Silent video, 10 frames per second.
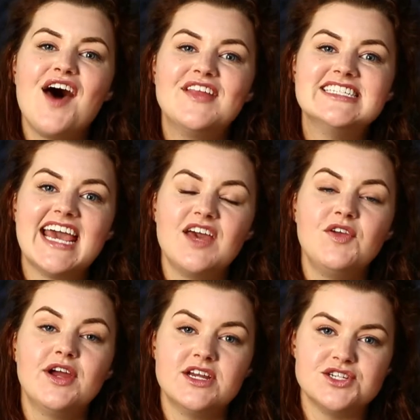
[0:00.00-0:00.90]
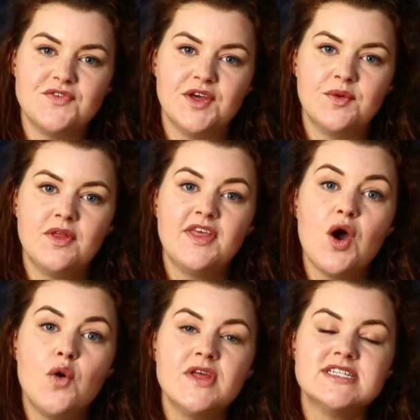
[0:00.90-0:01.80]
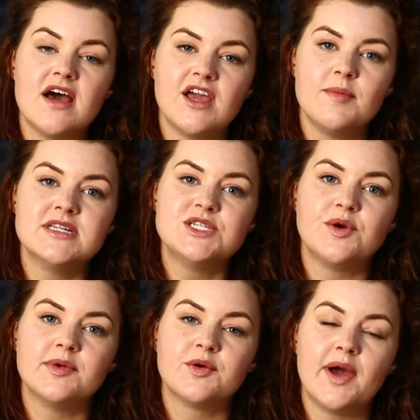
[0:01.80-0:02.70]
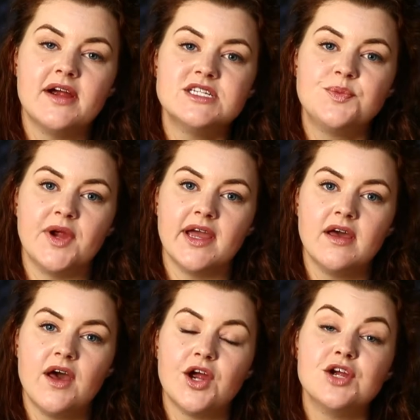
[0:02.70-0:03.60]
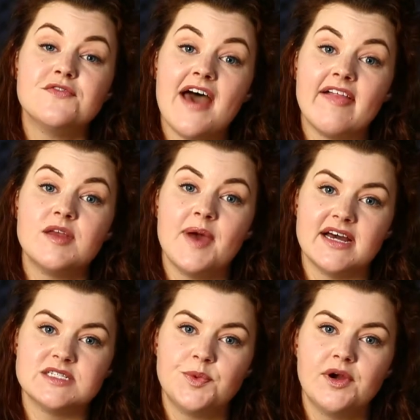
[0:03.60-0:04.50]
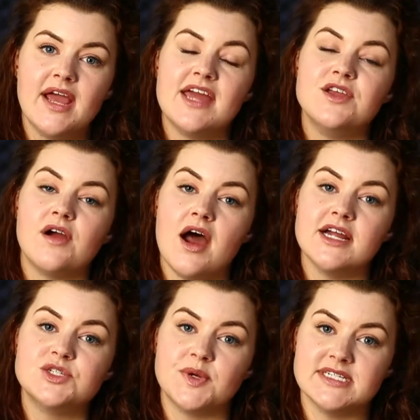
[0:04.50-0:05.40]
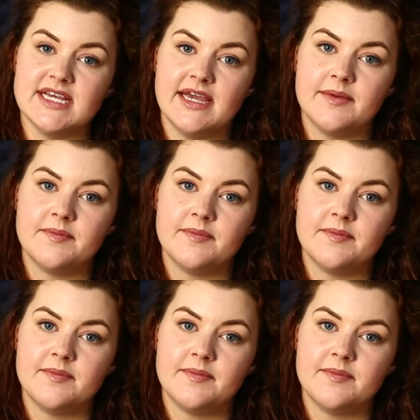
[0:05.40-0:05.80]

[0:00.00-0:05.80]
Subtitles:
On the day of your interview, the only documents you are required to bring are your valid passport and your I-20.